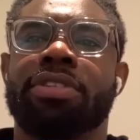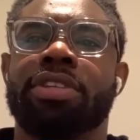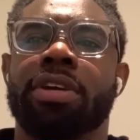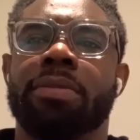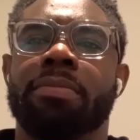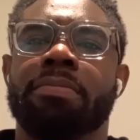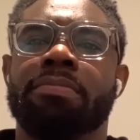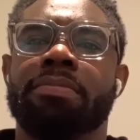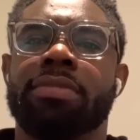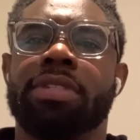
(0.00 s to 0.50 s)

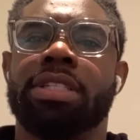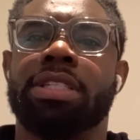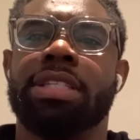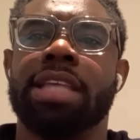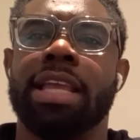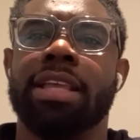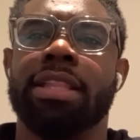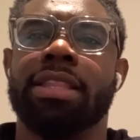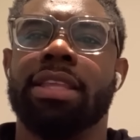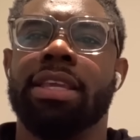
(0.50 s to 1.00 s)
up to
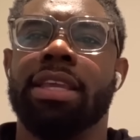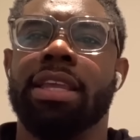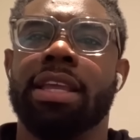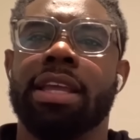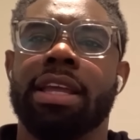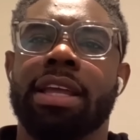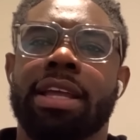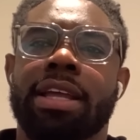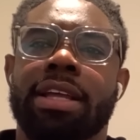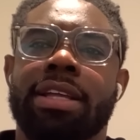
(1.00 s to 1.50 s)
take
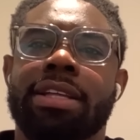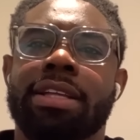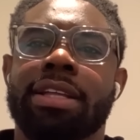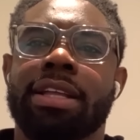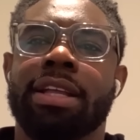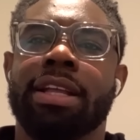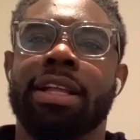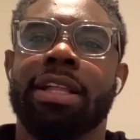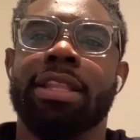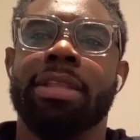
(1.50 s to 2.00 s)
the
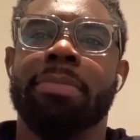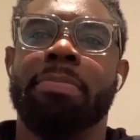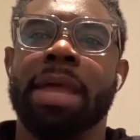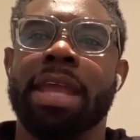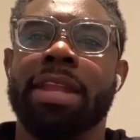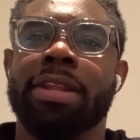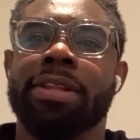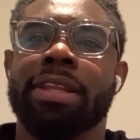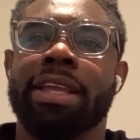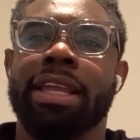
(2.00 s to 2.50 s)

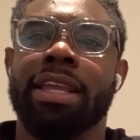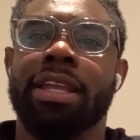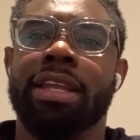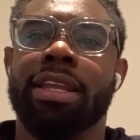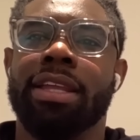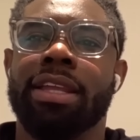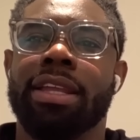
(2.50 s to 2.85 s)
penalty,